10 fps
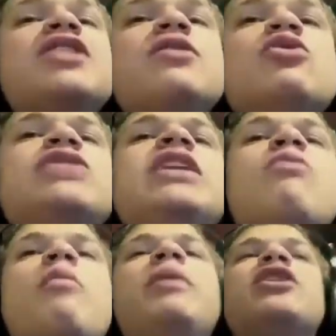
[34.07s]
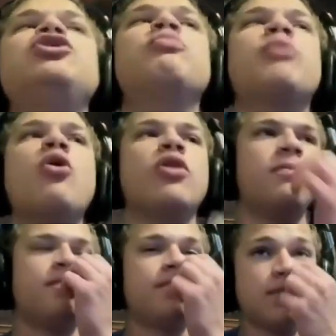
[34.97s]
the rules anymore because you broke
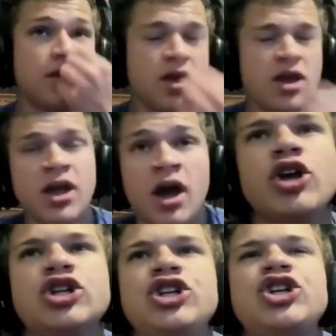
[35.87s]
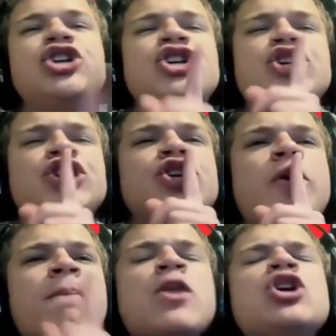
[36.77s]
them. You cheated
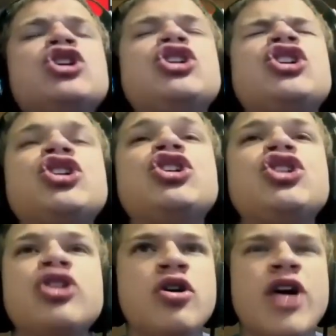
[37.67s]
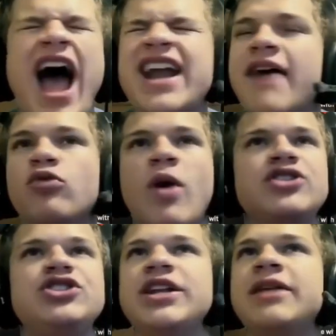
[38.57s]
first. You cheated first. I never
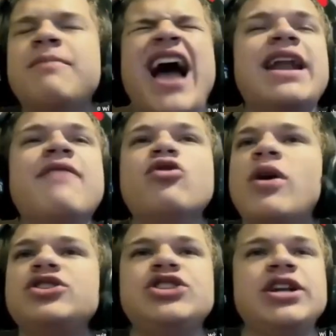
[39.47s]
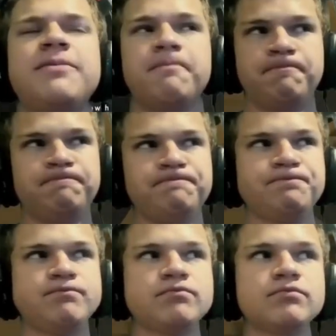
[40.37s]
once cheated. I never once cheated. You
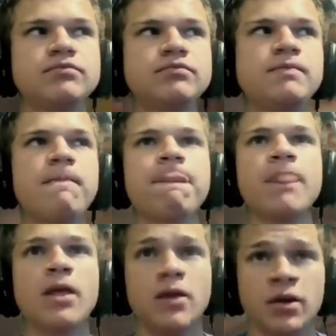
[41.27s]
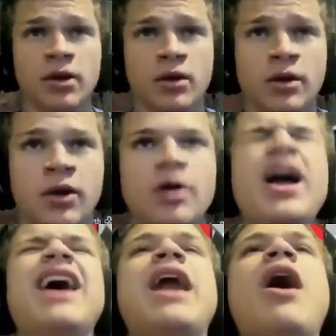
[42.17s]
cheated first.
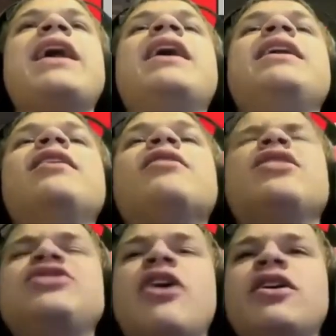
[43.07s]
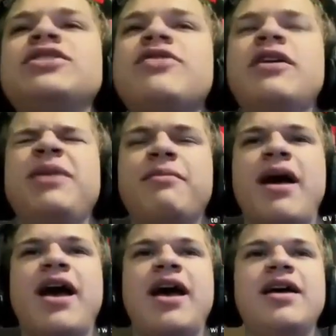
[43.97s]
And I can't hear because Charlie's screaming in
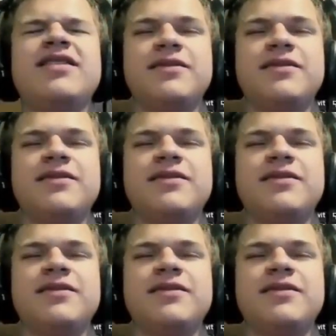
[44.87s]
my head.